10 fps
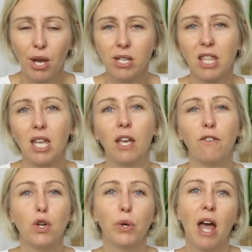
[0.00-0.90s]
Because I think if
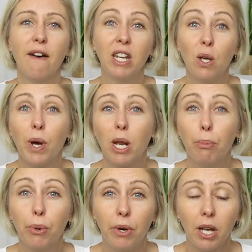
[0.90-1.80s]
you don't have anywhere to
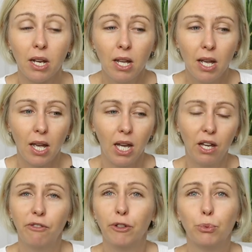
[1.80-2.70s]
put it, it
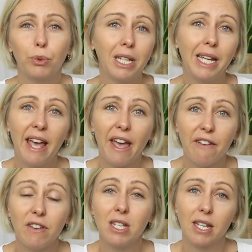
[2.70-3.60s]
can feel really
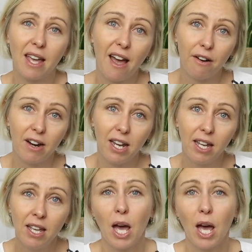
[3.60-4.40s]
heavy to carry.